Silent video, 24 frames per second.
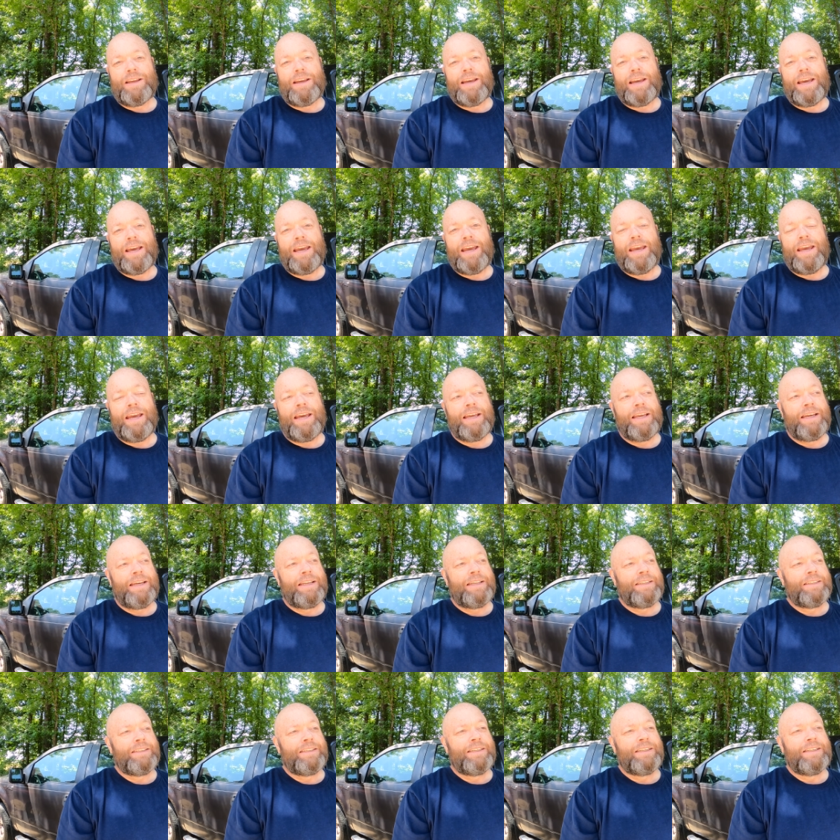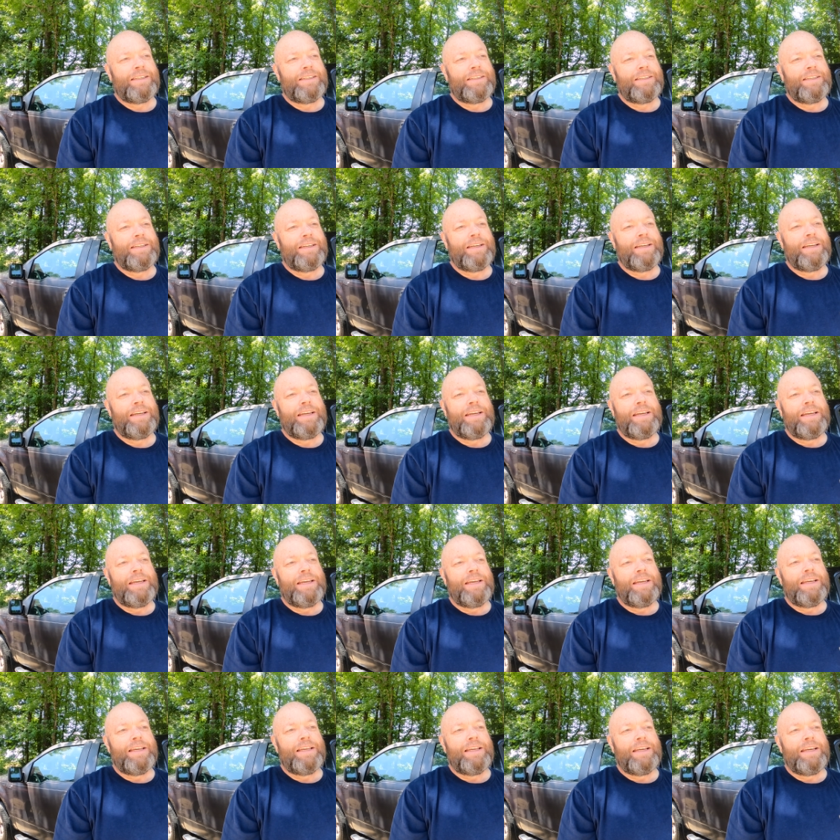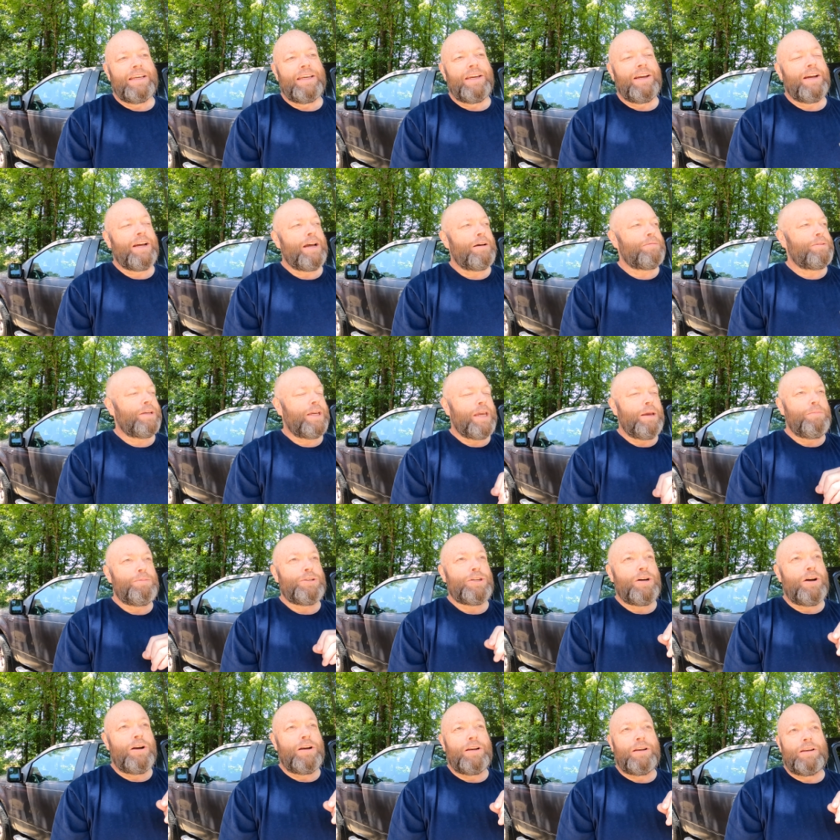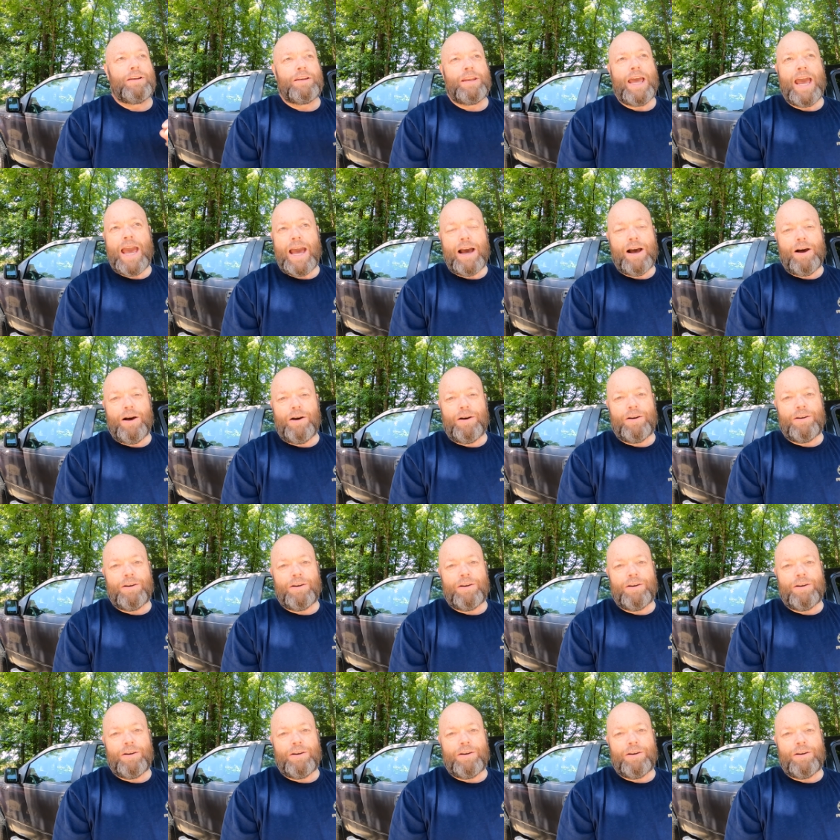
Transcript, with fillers: And here comes the Keepa chart. Now,